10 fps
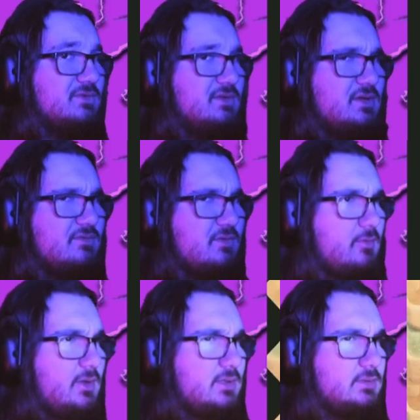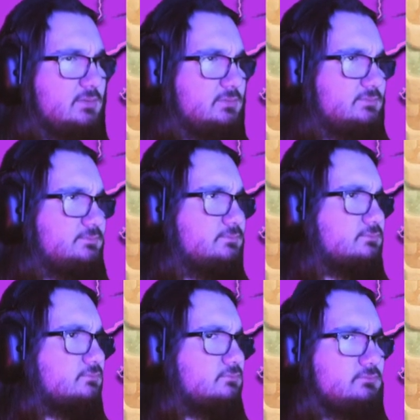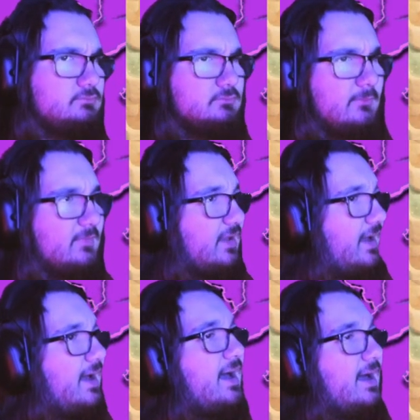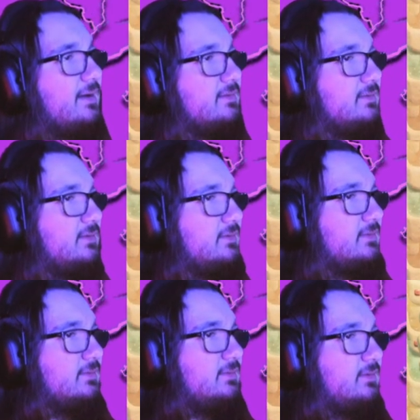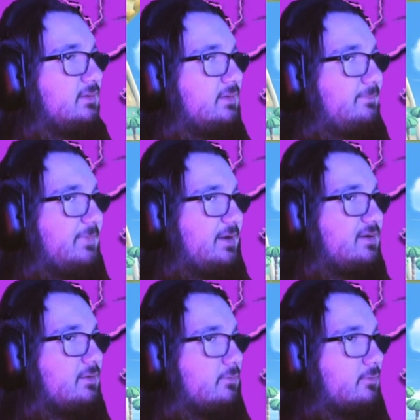one's a different one. Aha! I mean, it didn't